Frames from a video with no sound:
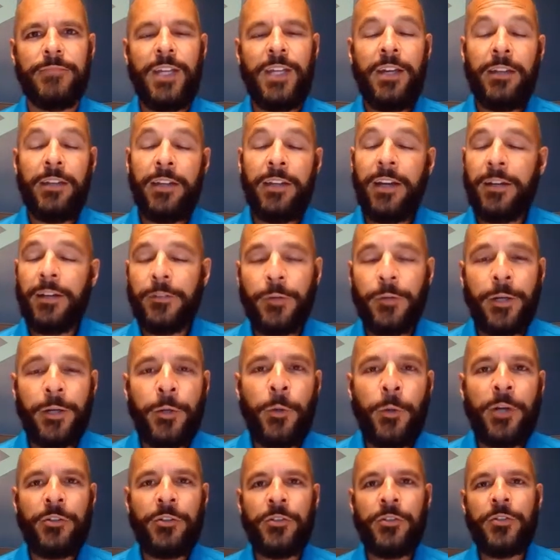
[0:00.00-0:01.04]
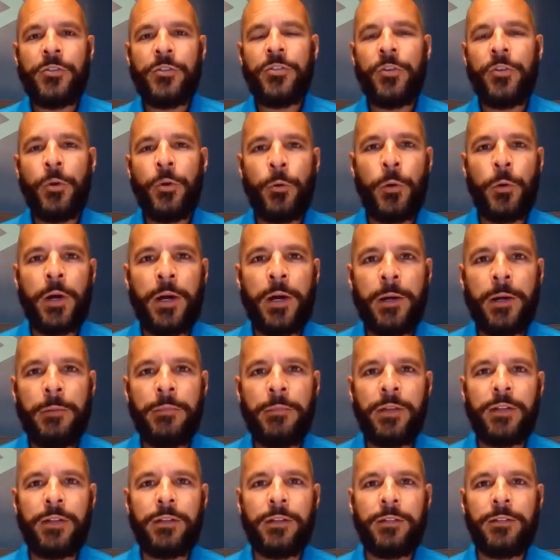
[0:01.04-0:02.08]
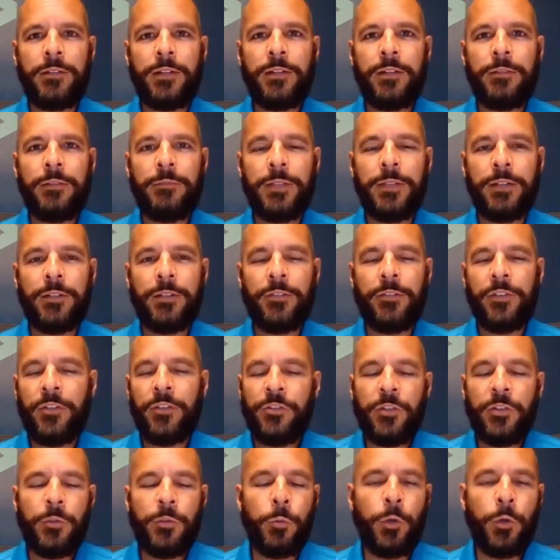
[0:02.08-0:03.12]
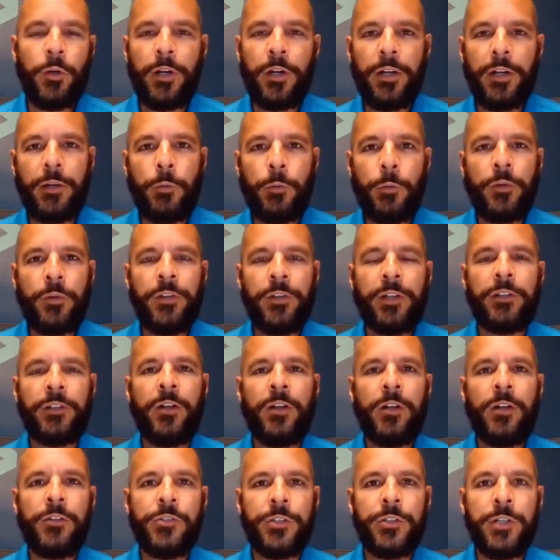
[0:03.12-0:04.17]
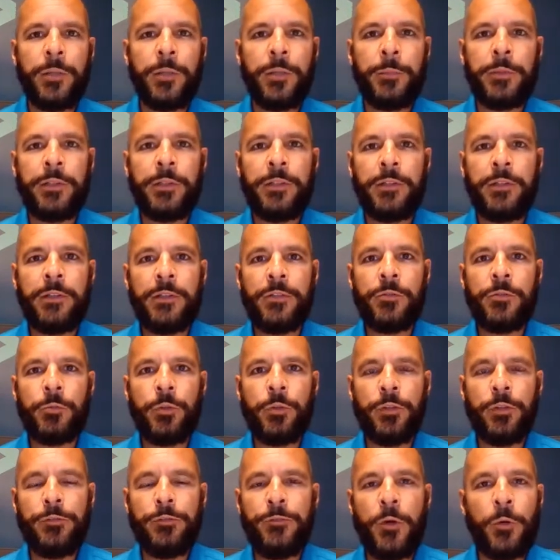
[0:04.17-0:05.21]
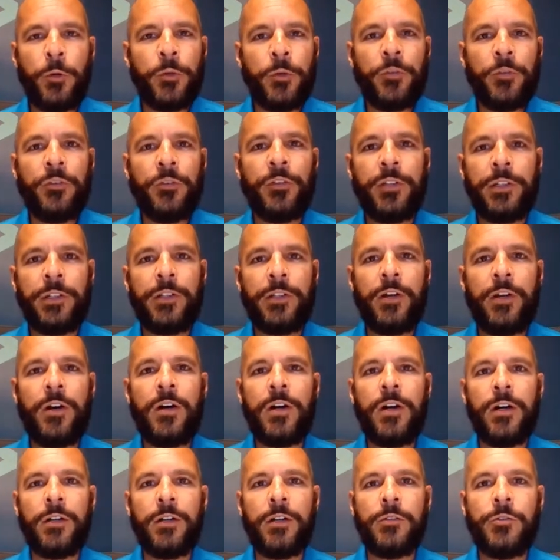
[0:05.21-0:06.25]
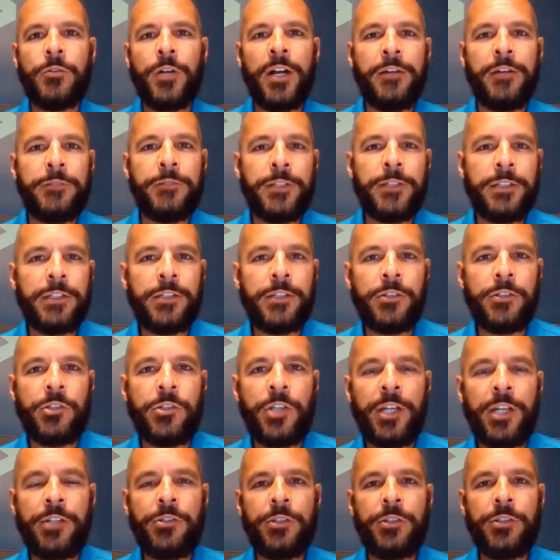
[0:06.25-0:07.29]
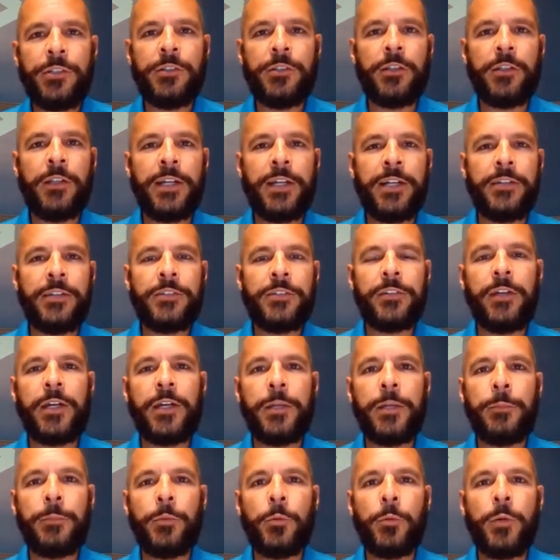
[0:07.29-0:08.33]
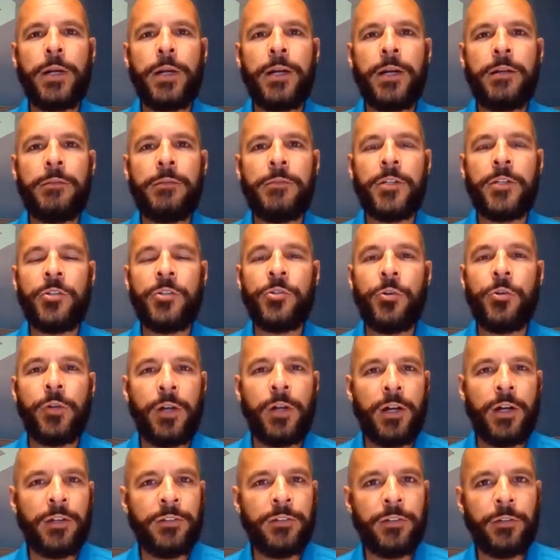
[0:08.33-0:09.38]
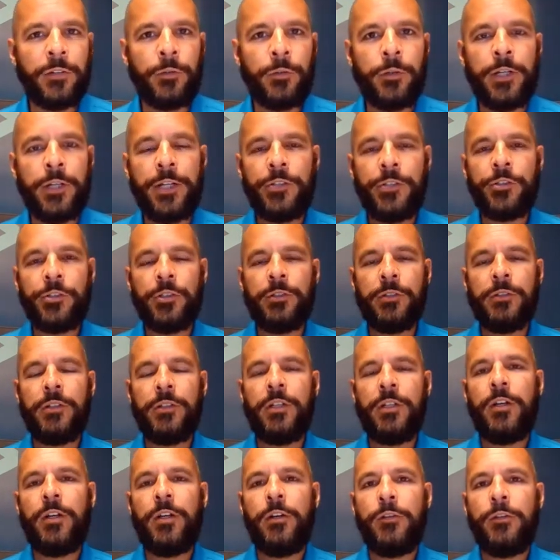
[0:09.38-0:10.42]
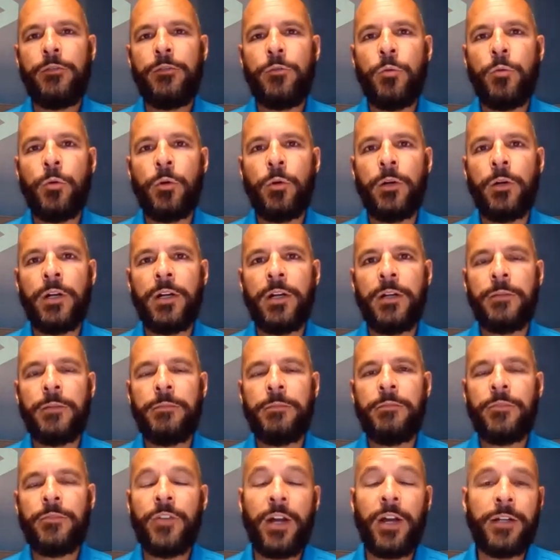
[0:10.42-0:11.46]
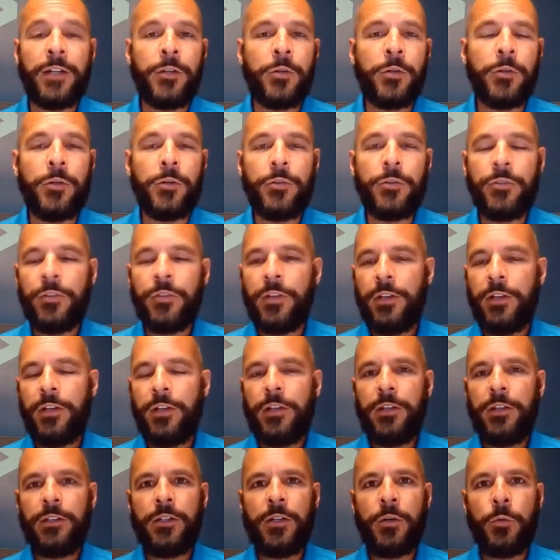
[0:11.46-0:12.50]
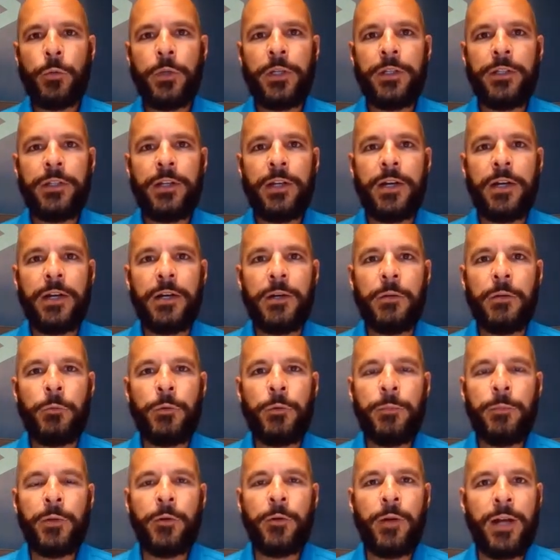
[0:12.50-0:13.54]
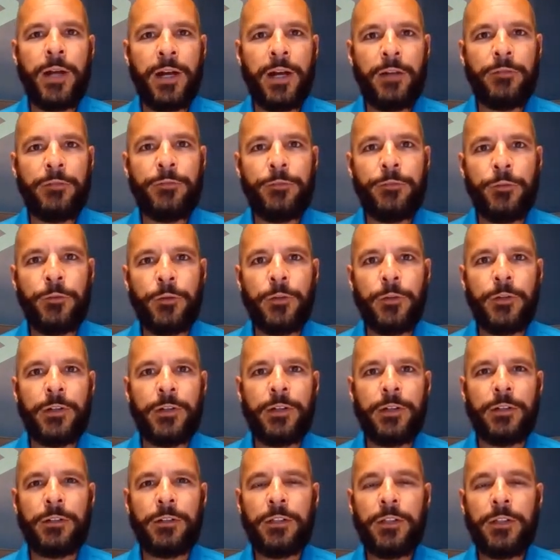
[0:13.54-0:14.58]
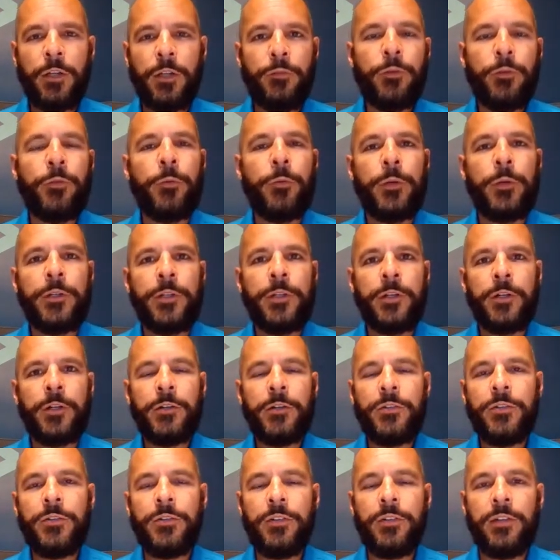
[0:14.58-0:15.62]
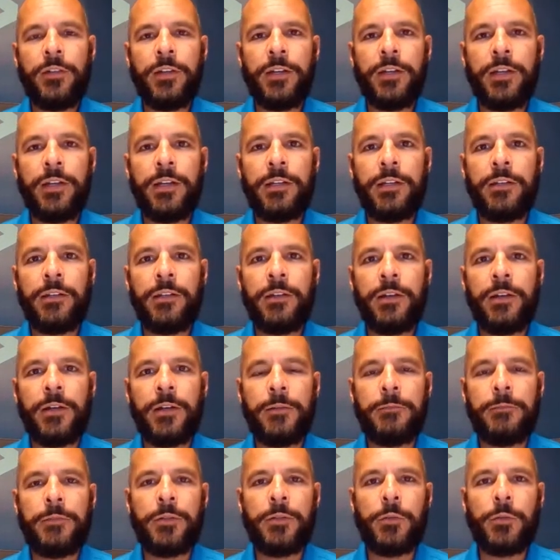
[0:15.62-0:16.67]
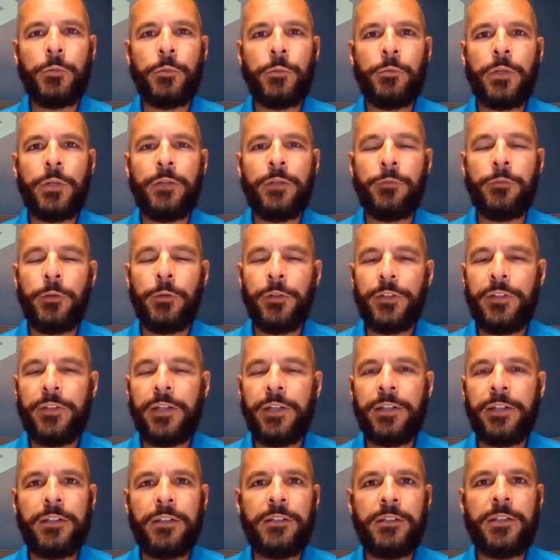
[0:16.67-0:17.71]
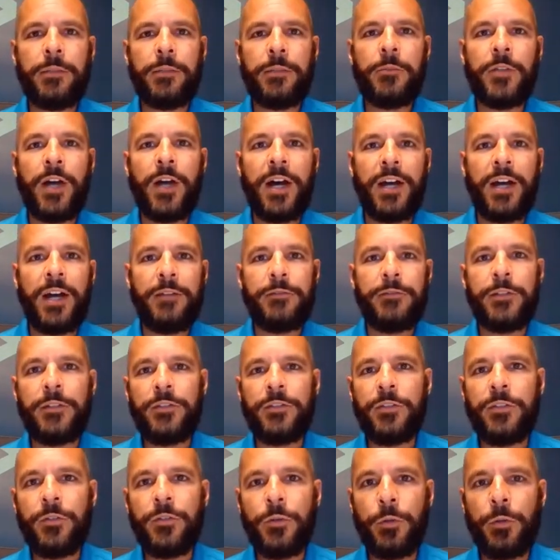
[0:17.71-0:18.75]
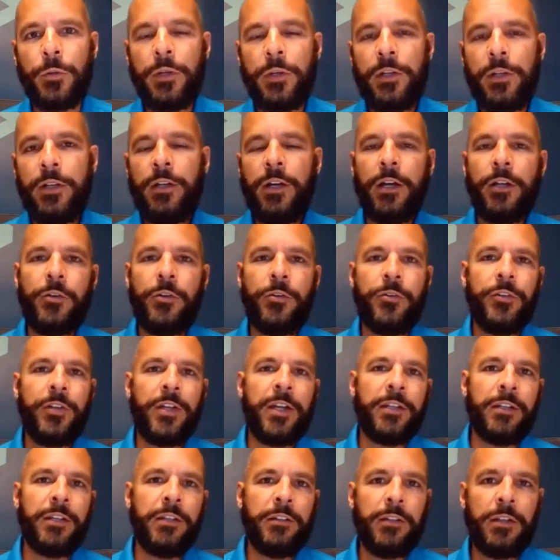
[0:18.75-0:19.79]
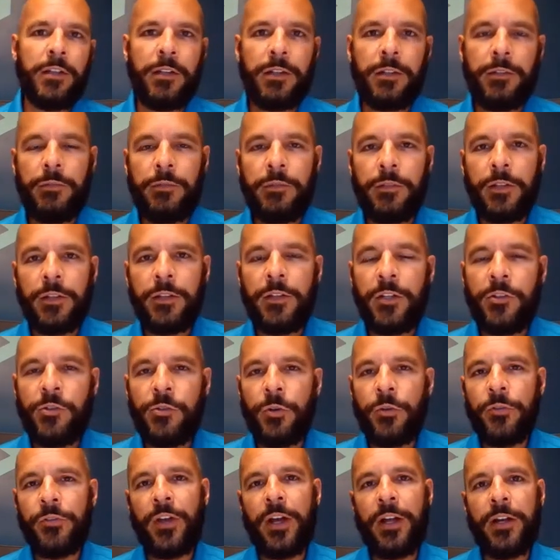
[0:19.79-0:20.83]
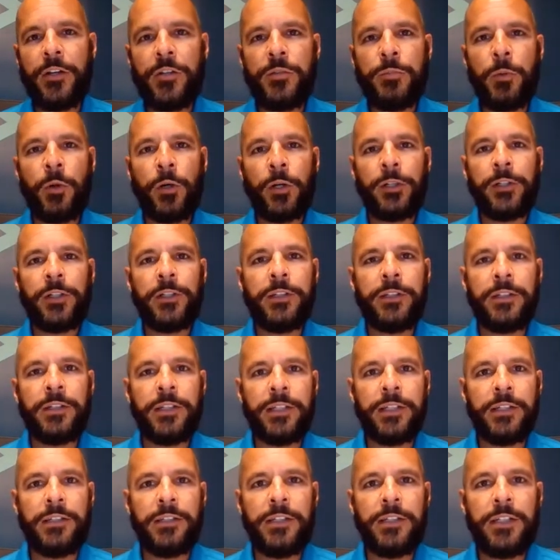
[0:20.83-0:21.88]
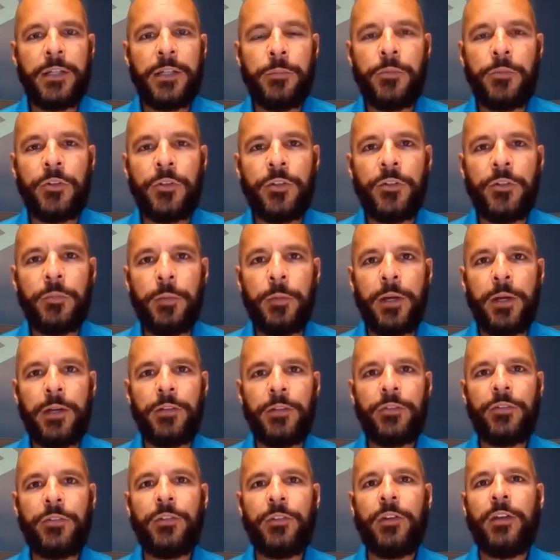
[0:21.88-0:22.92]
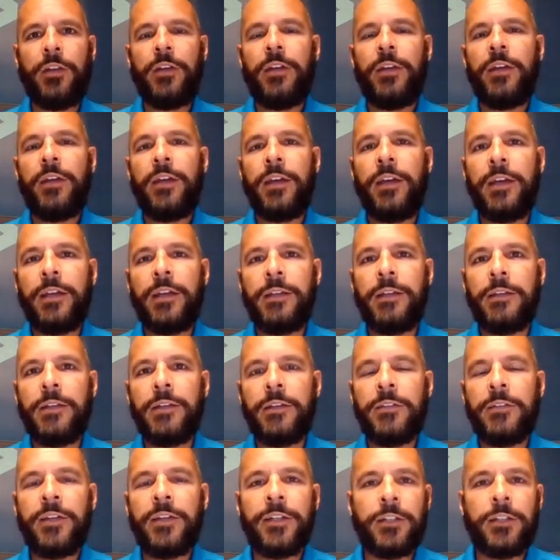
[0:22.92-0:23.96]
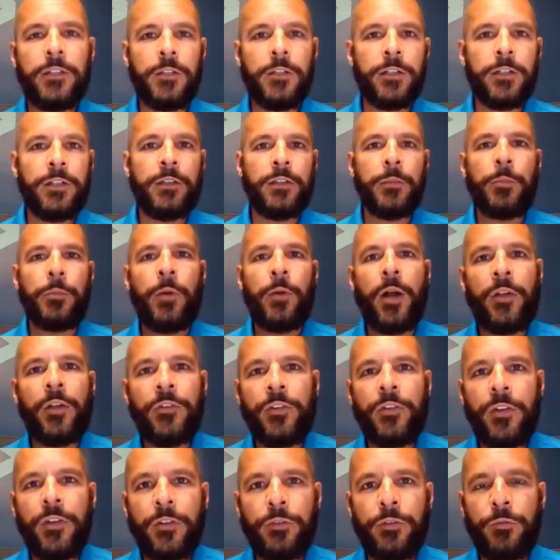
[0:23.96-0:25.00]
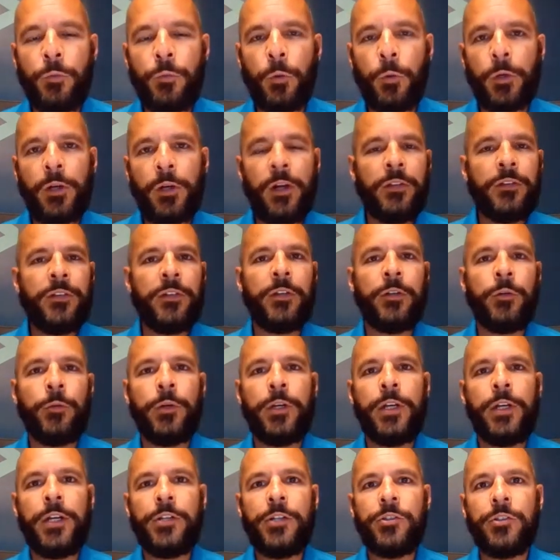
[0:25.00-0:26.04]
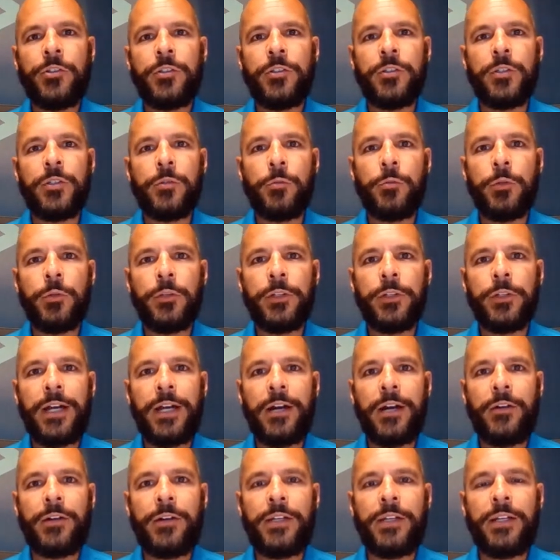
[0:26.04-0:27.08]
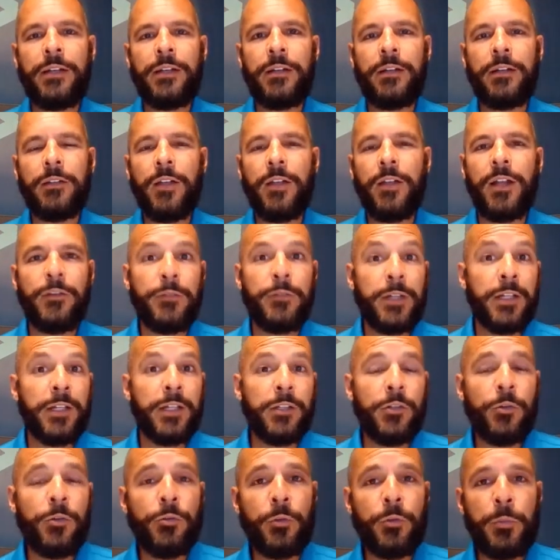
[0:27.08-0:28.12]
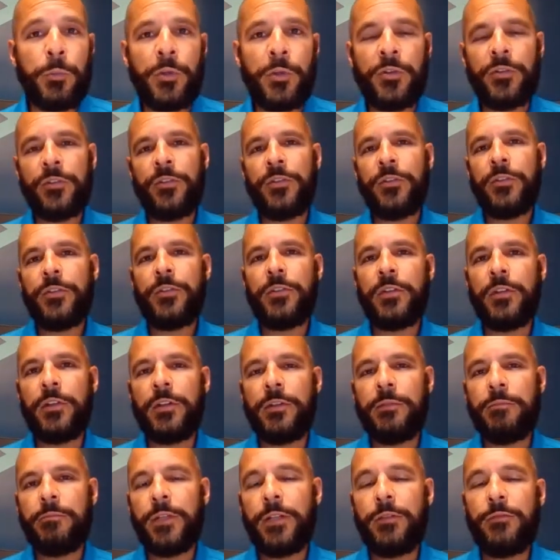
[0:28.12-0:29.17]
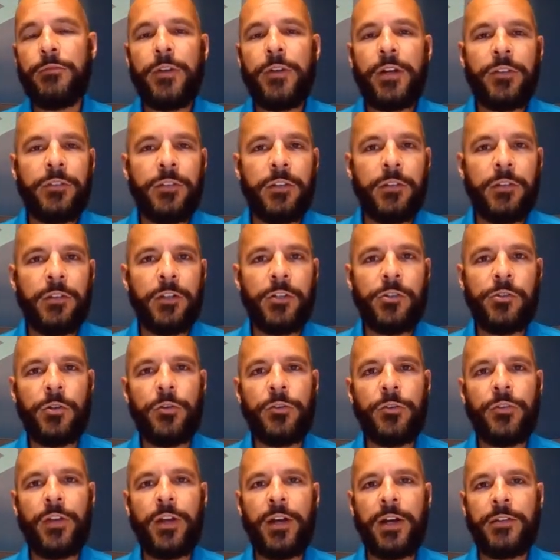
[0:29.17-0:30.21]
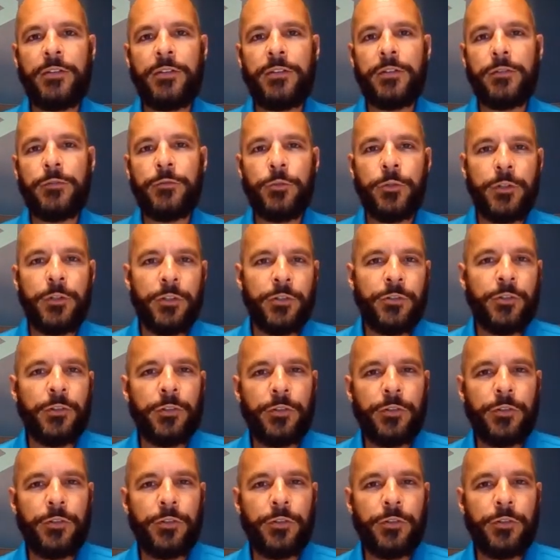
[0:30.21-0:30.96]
Yeah, great question. So essentially, we're a technology company that's really focusing on driving and changing the landscape around digital content creation for sign owners. We've been around for a little over 3 years and have really taken a deep dive into understanding the digital signage market and EMC space, and taking a look at the process for content creation and really how a lot of end user businesses that invest in digital signs have traditionally